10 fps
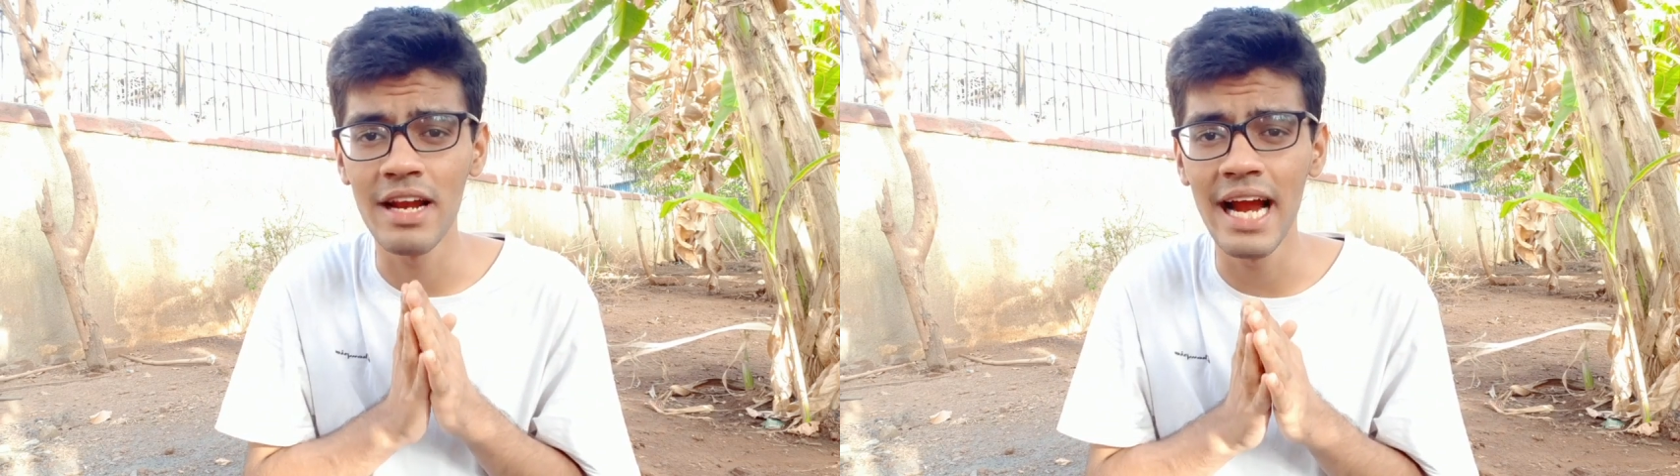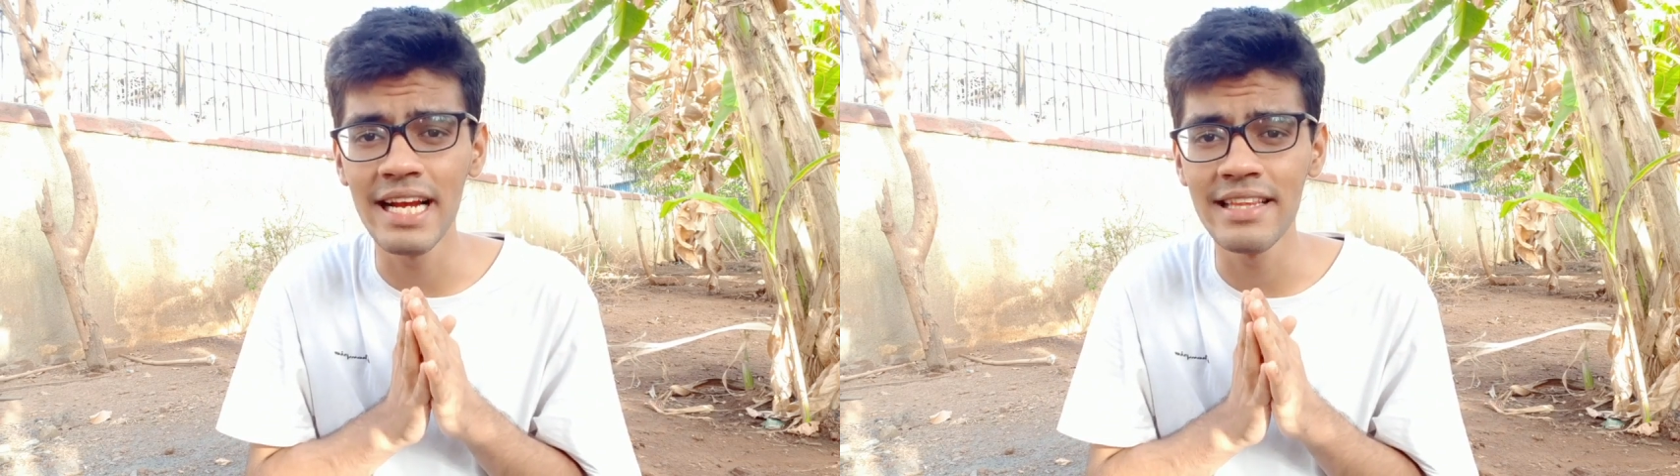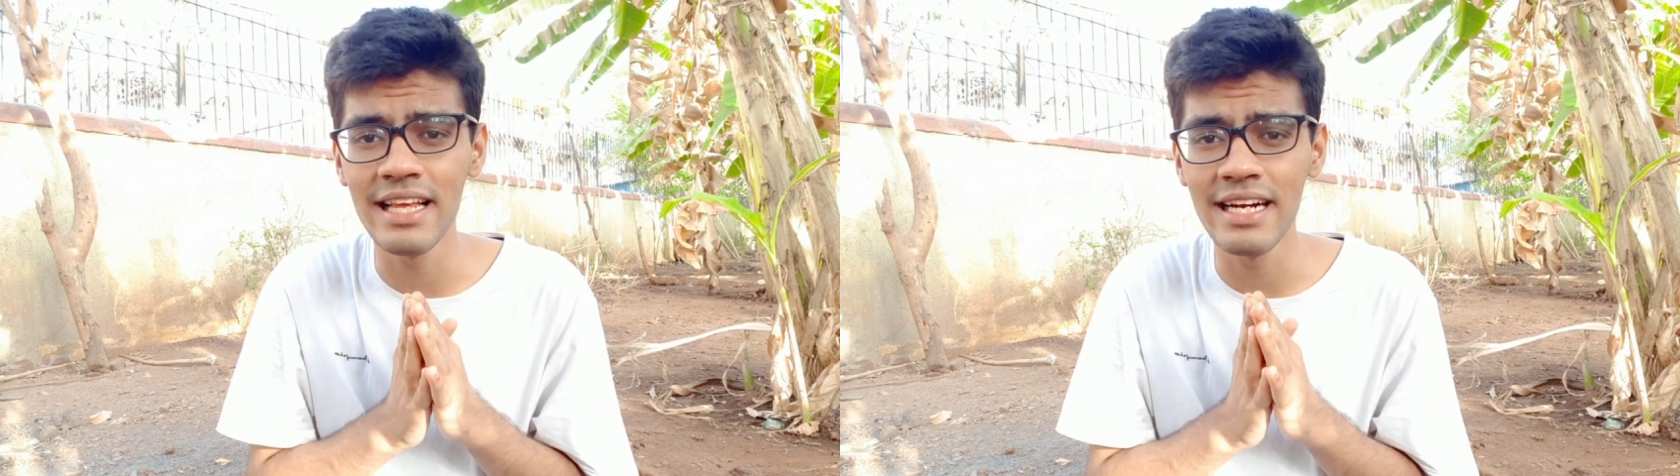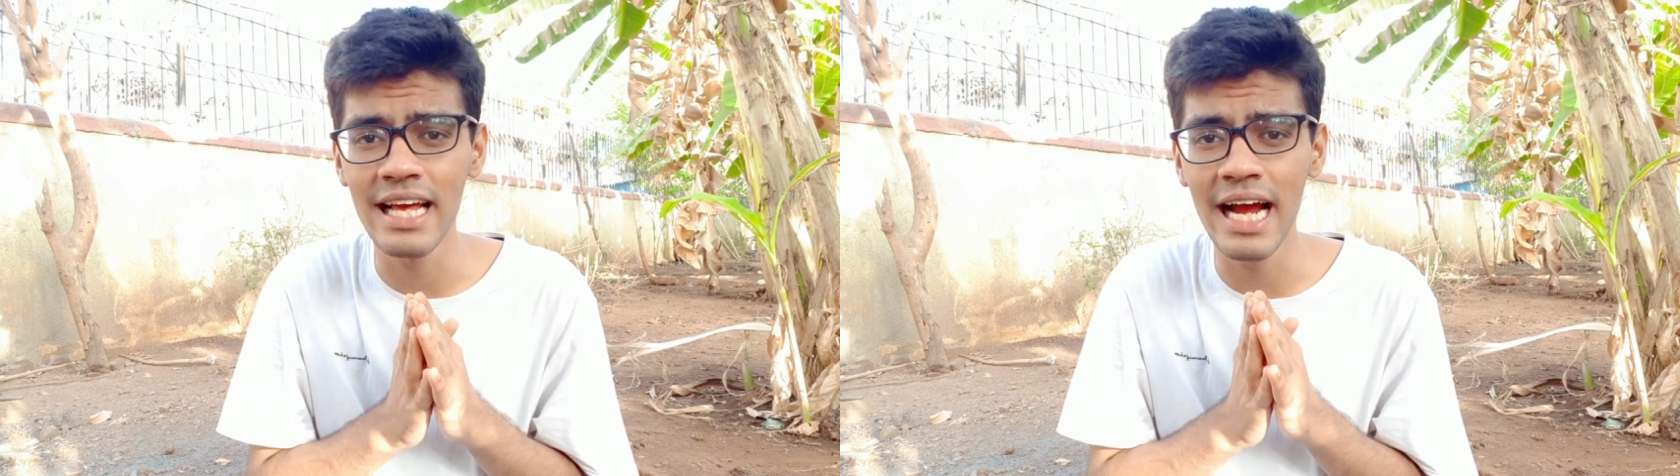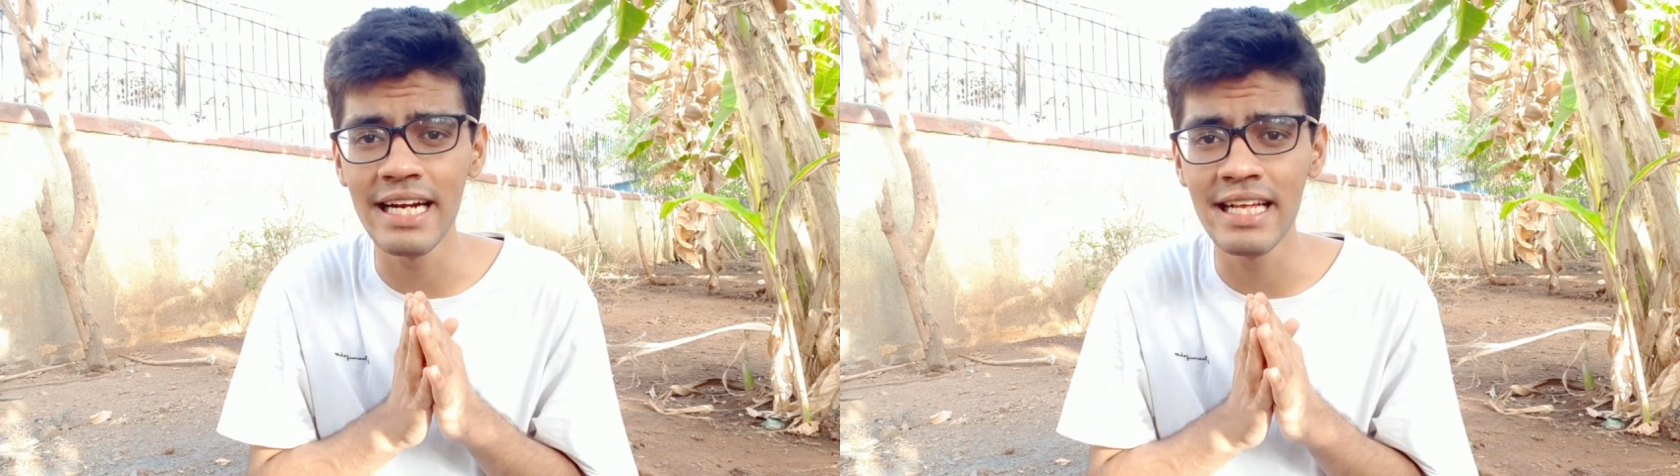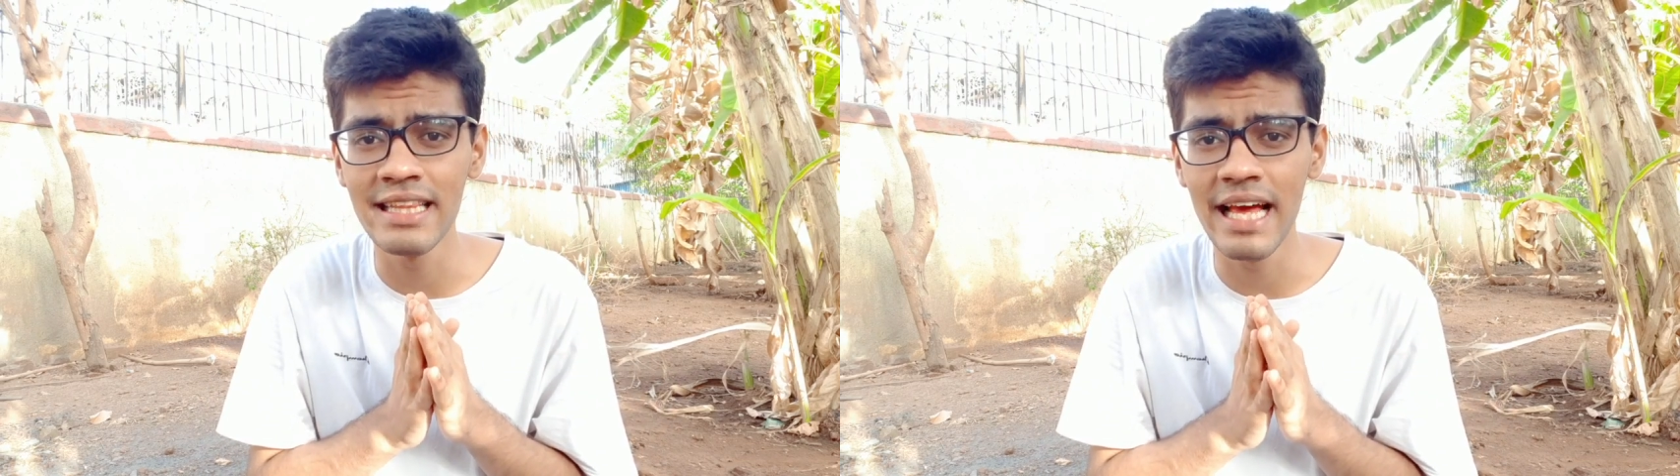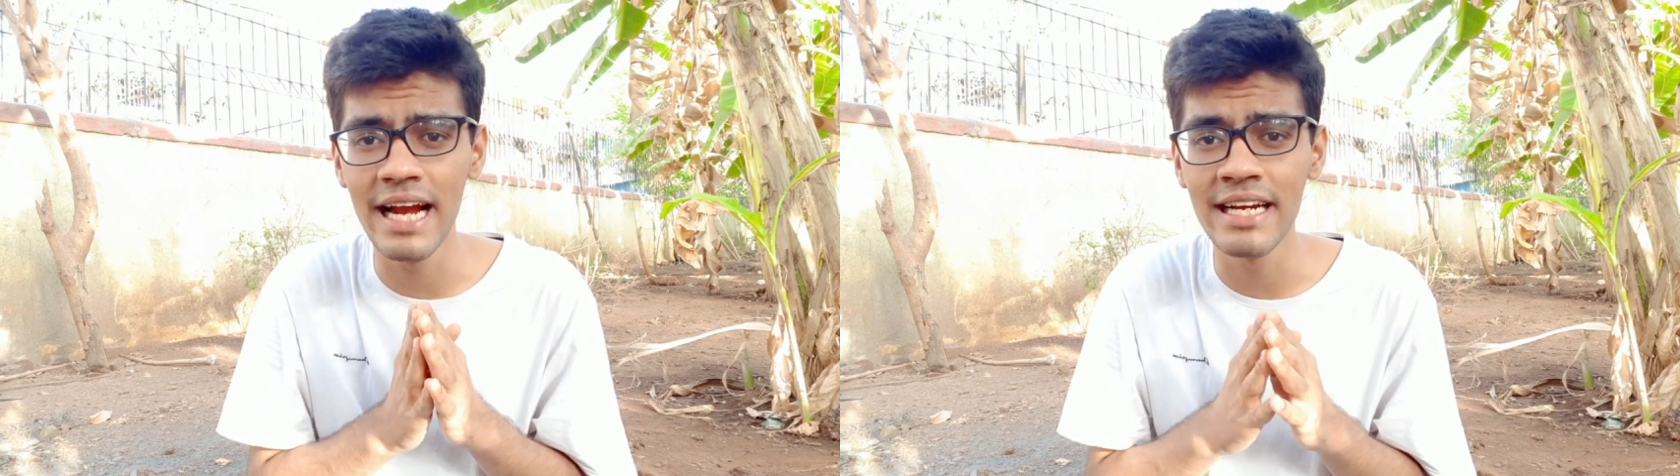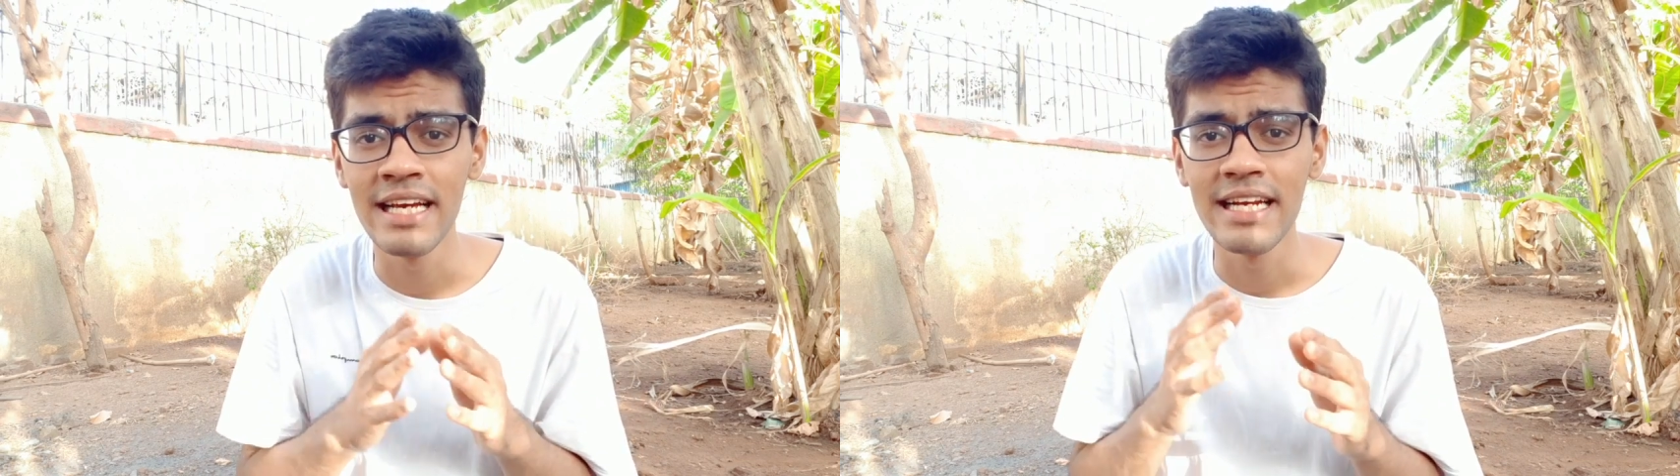read in the title that